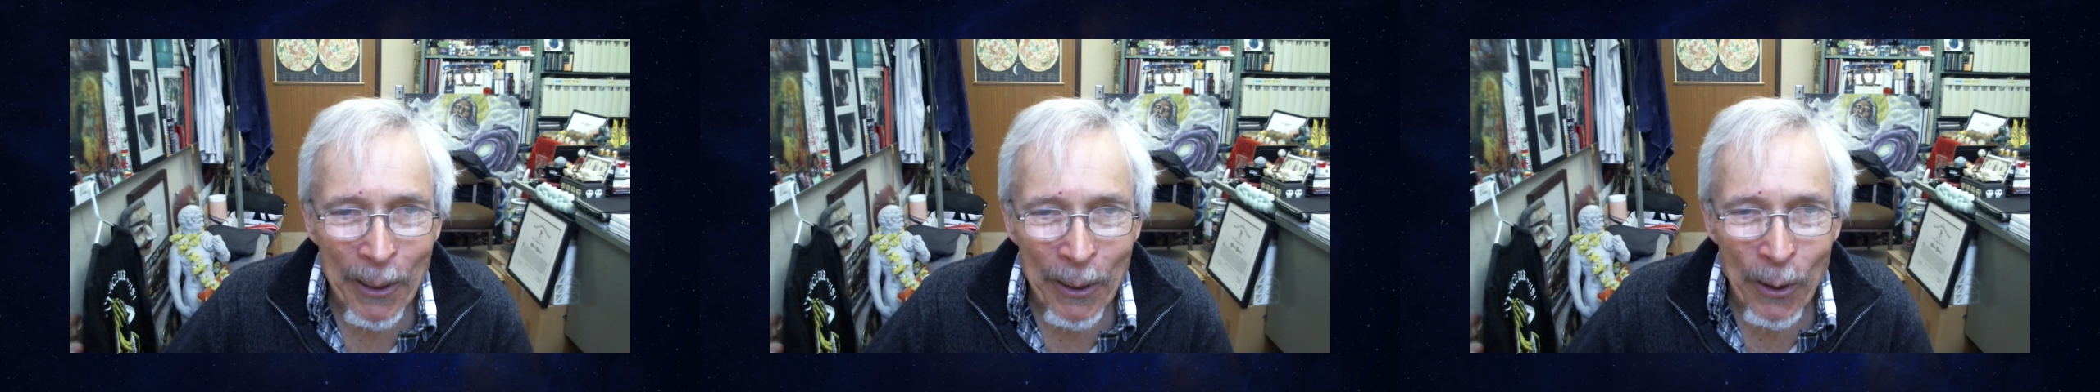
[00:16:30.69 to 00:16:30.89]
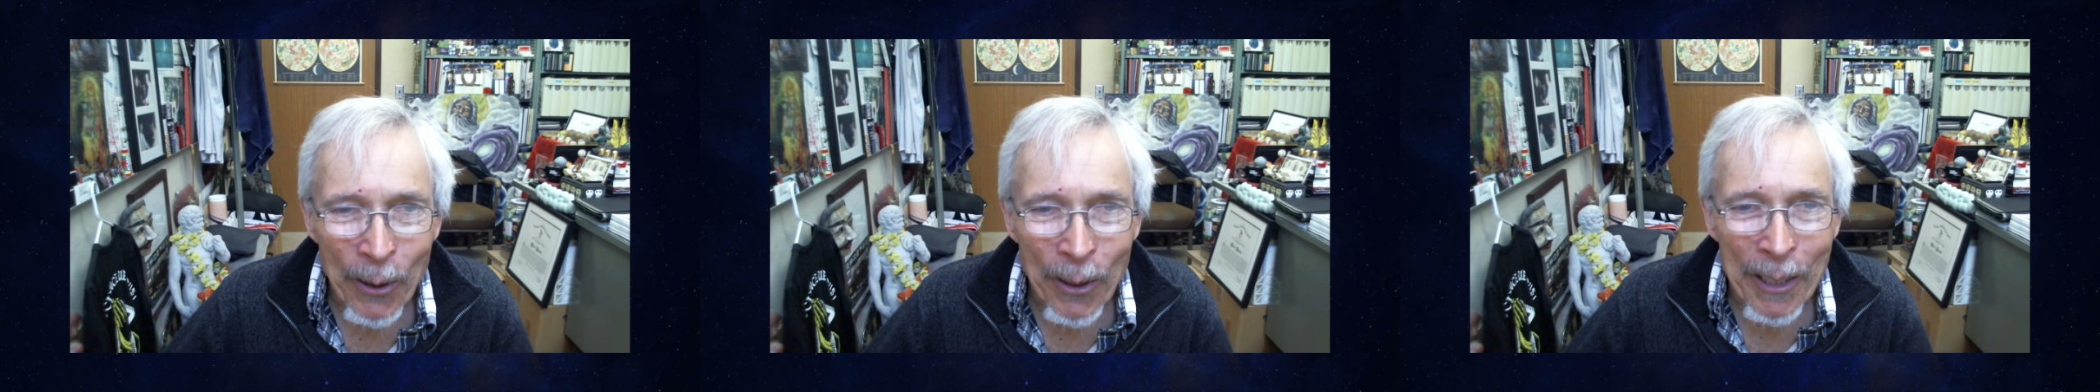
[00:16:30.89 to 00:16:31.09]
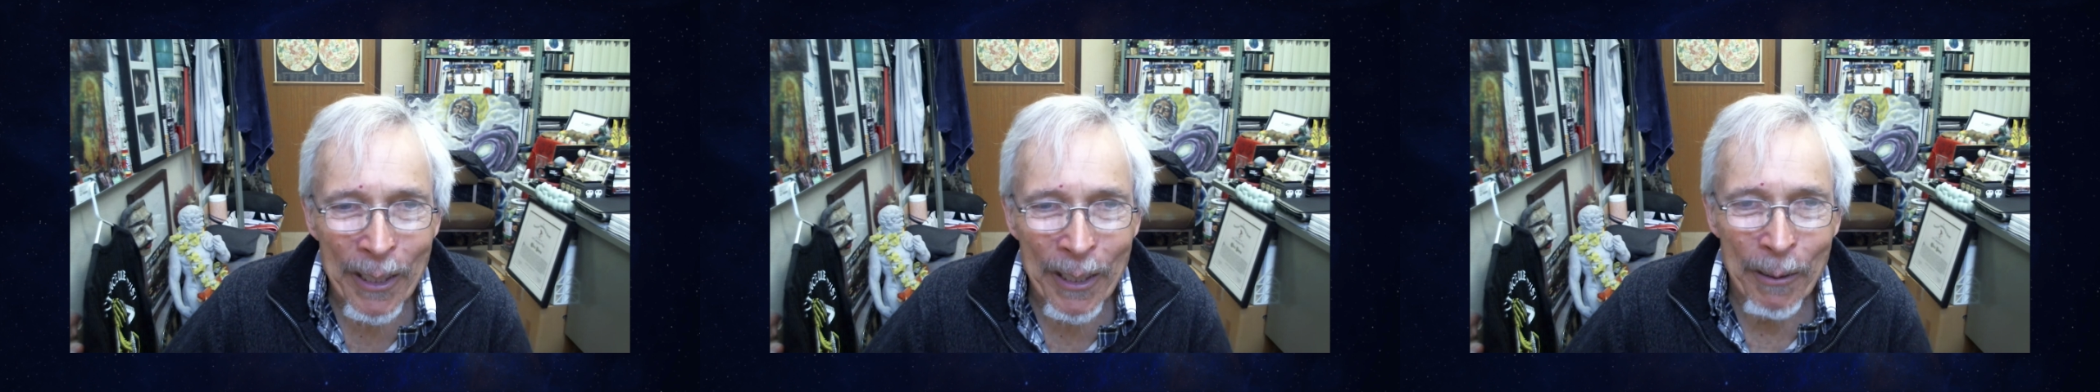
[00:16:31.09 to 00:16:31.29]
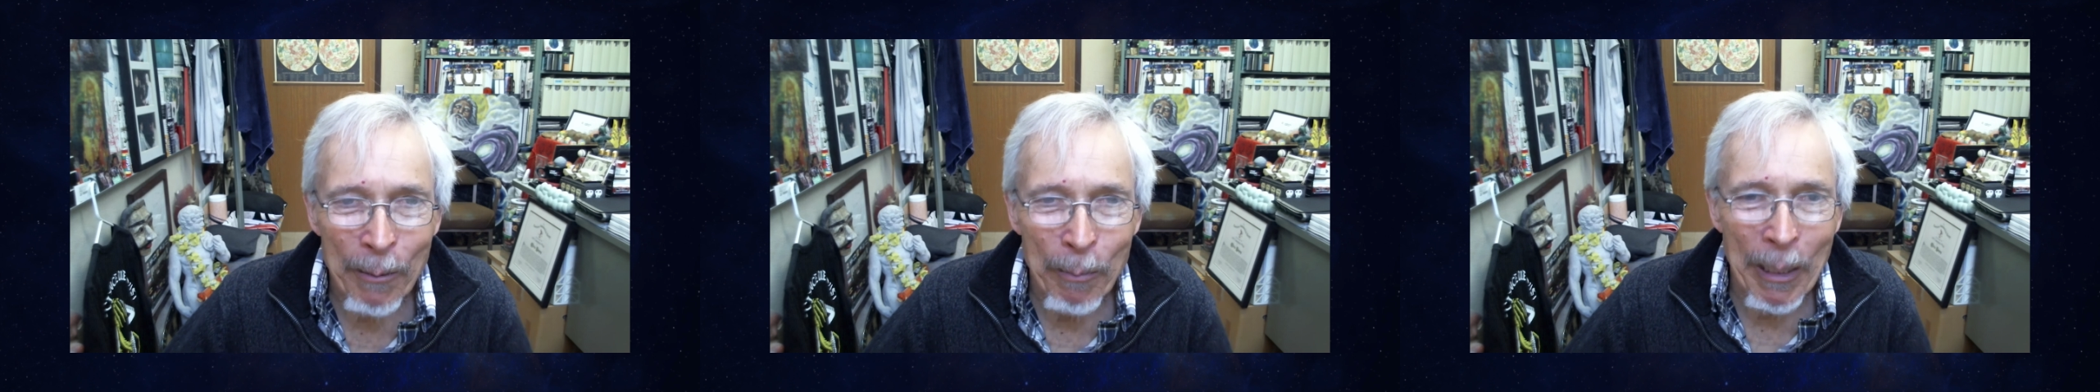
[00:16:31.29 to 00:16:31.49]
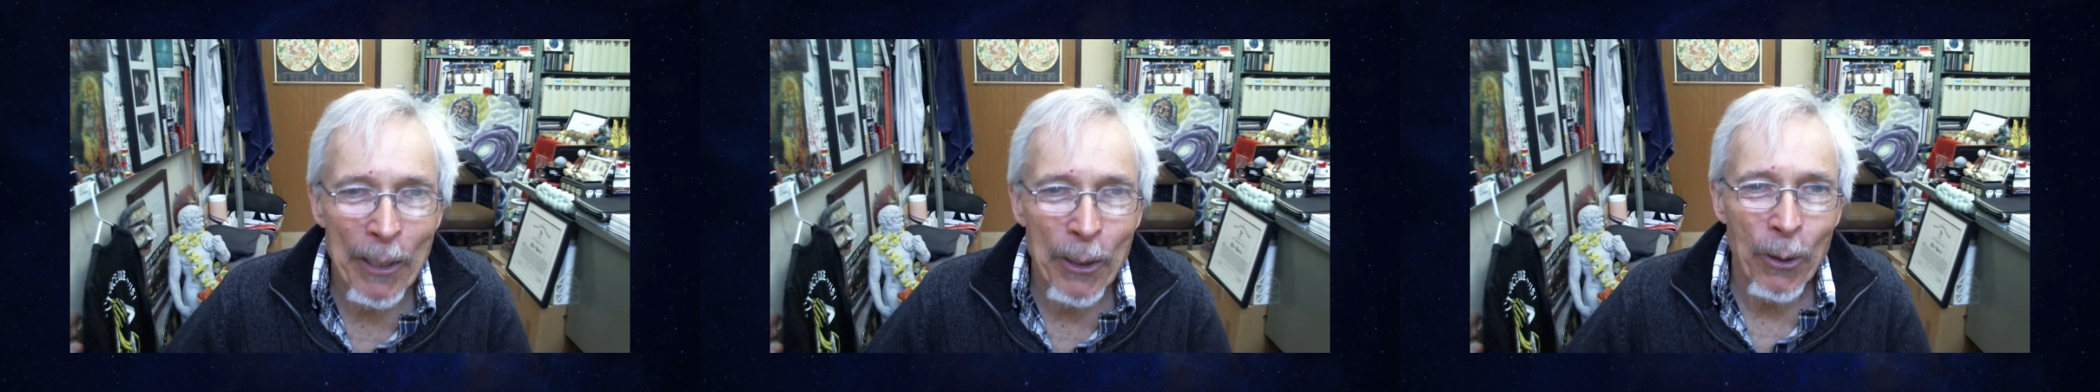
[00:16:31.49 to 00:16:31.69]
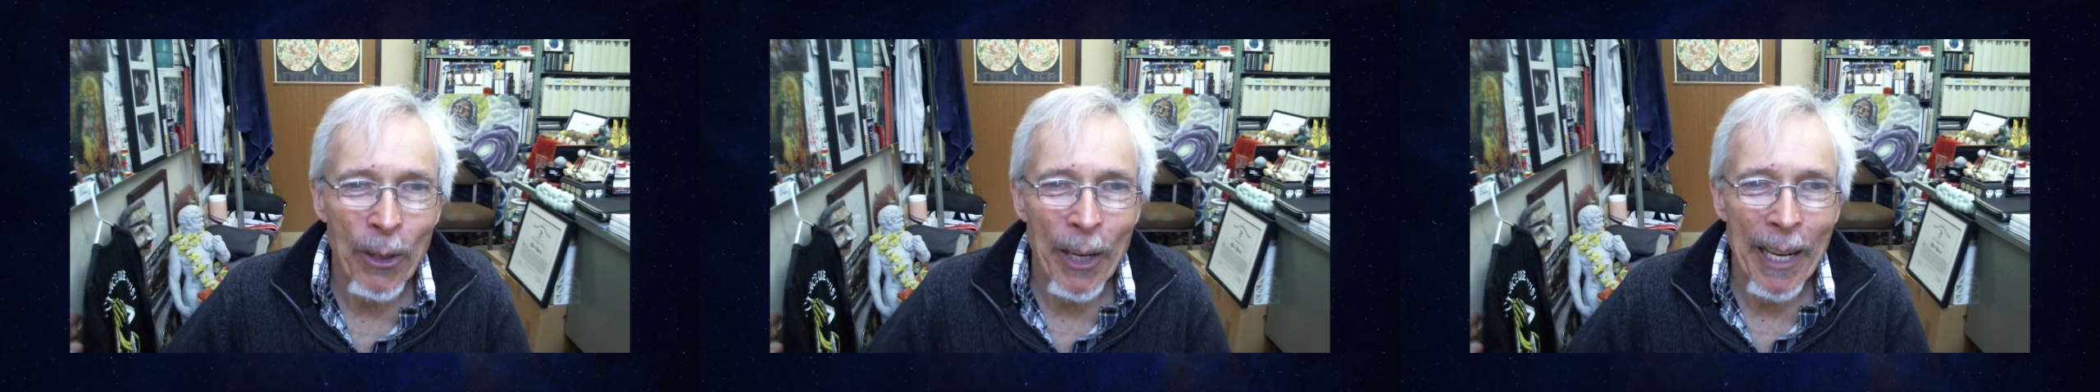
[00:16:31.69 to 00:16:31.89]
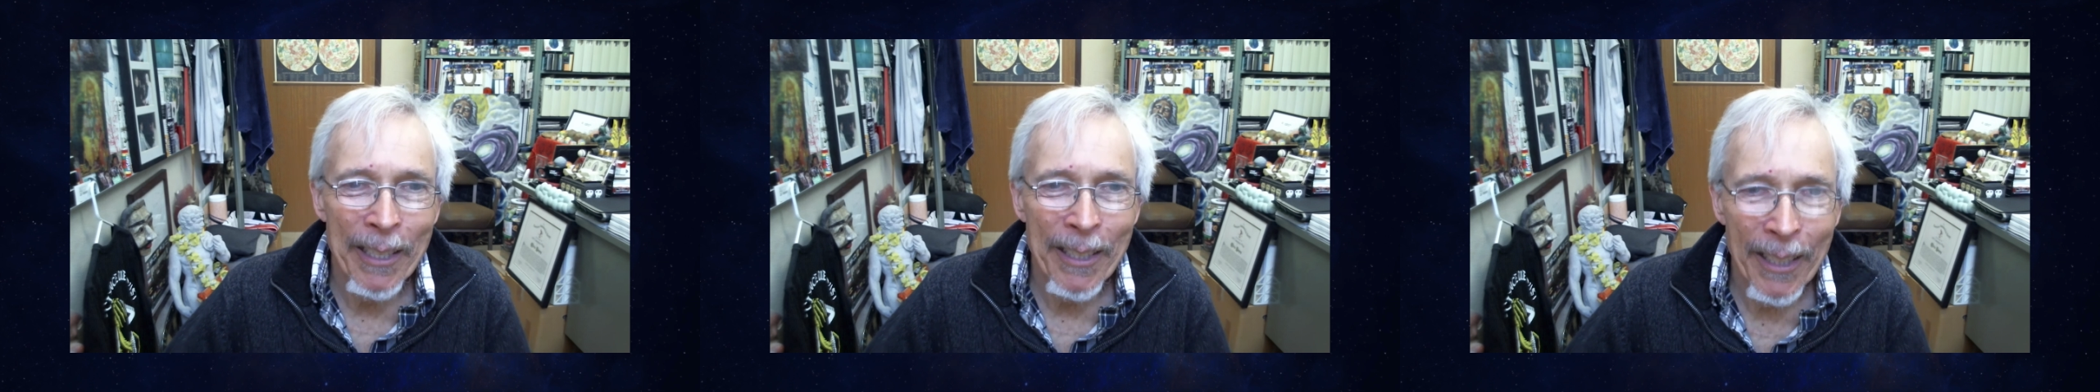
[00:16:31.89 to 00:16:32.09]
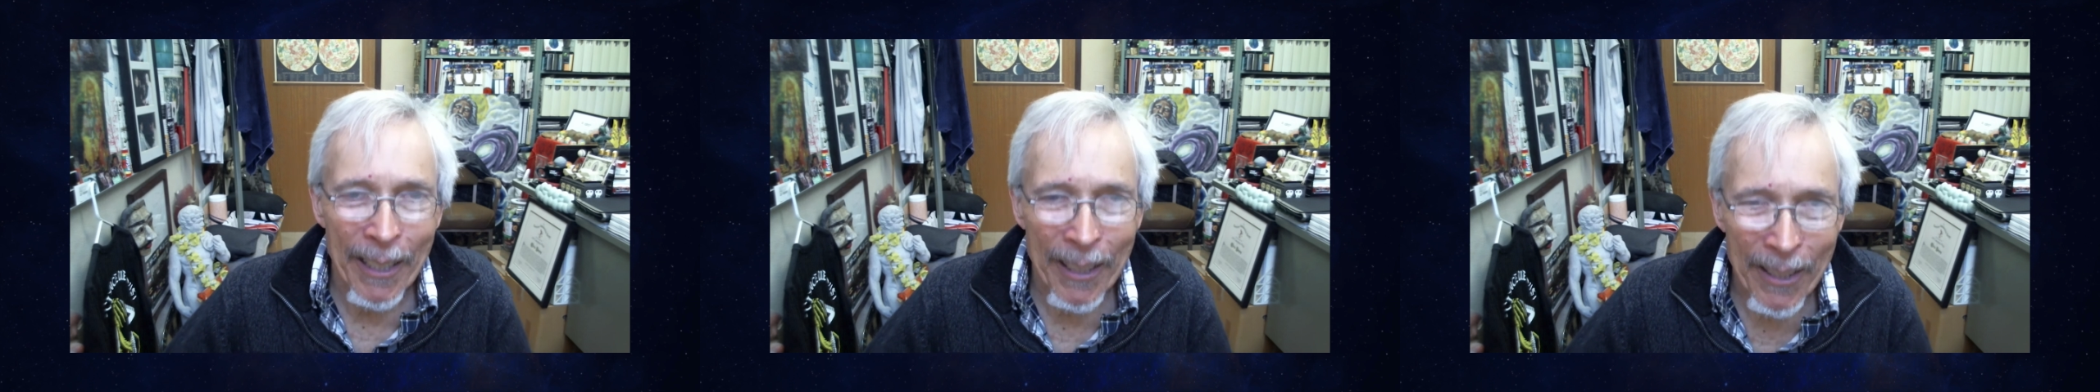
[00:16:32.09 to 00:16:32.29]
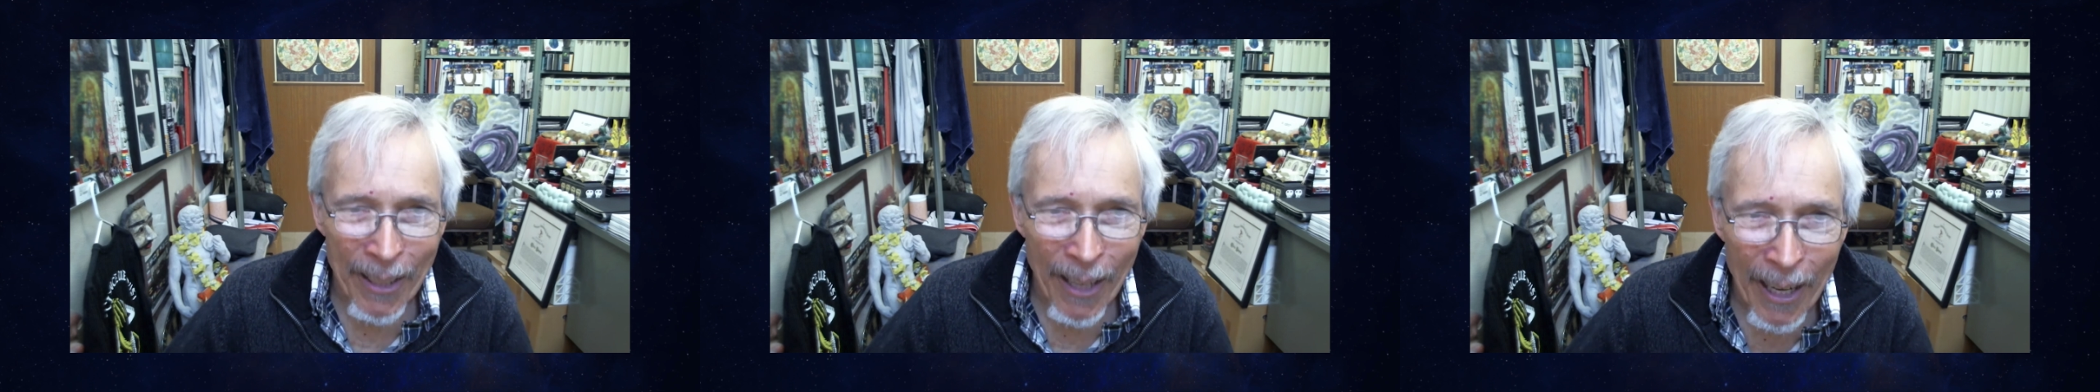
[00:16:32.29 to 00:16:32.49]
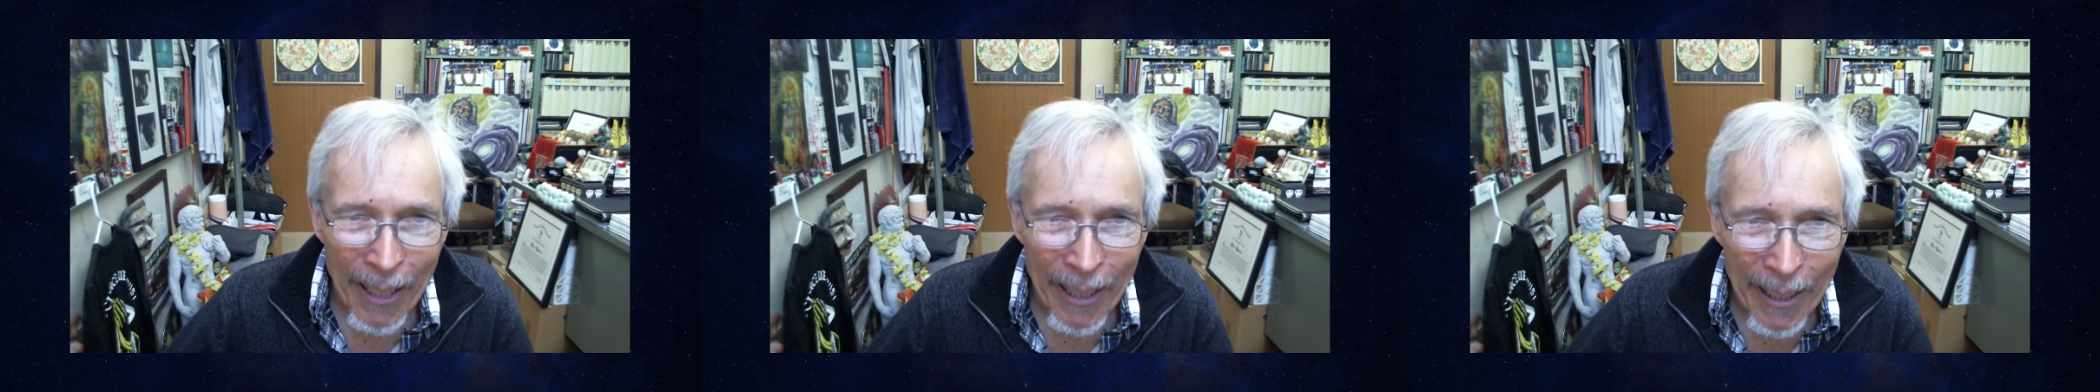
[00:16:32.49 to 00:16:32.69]
It's because you can't see
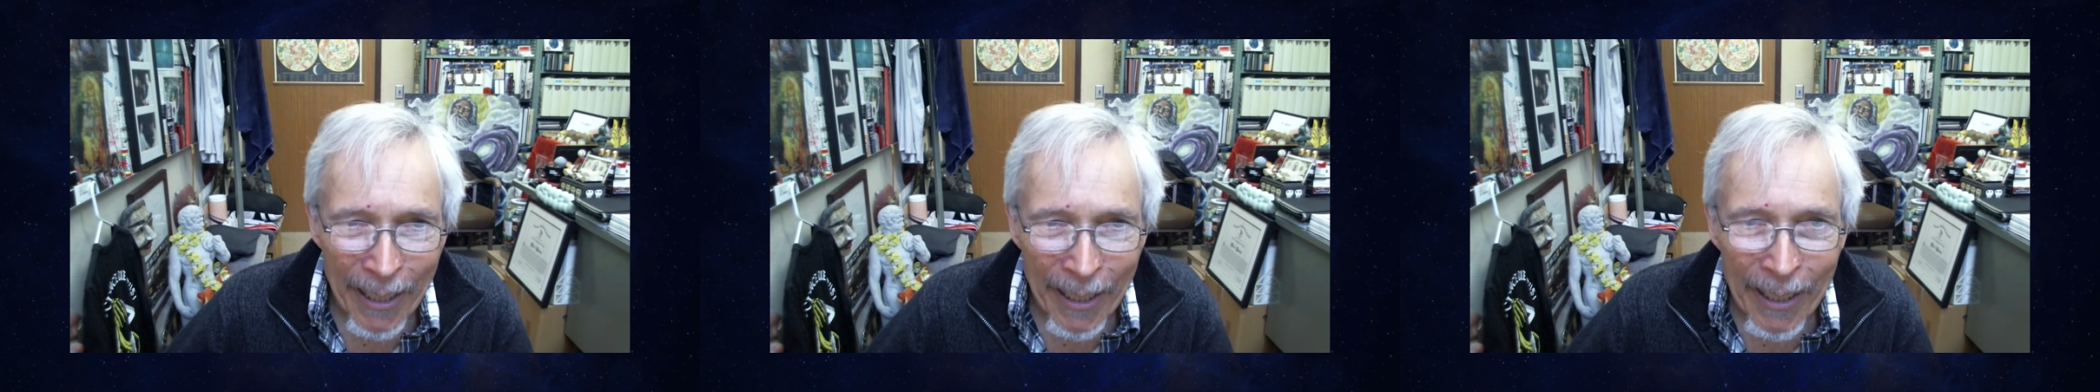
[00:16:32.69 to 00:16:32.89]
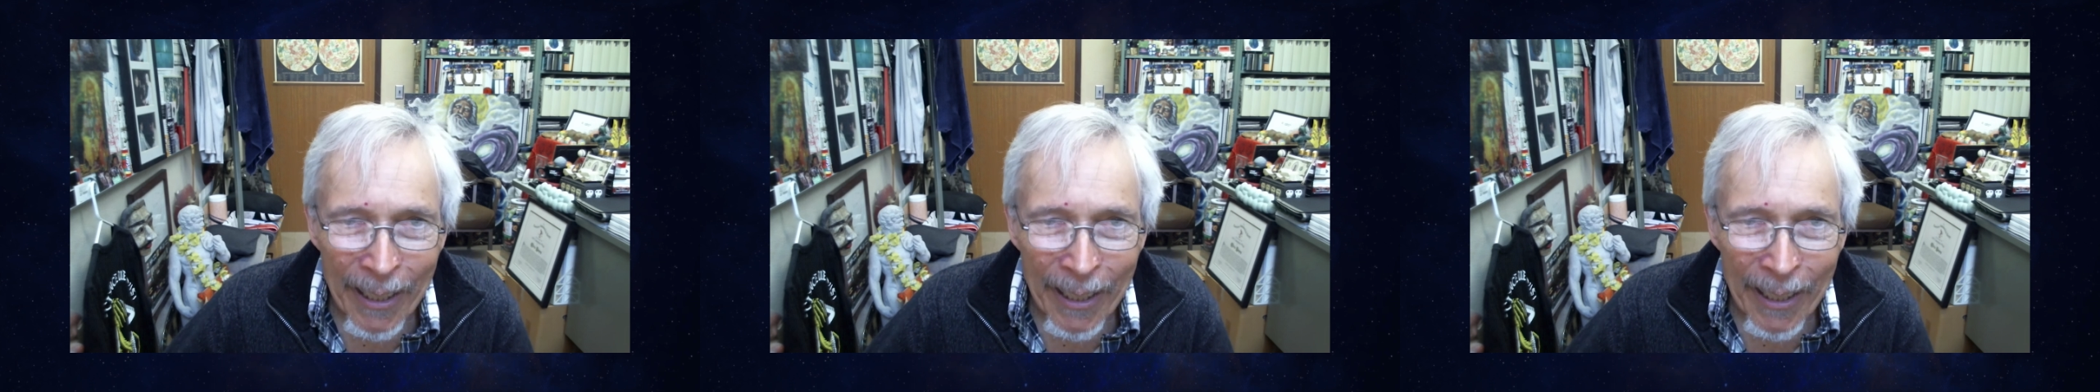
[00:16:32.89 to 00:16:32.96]
inside it.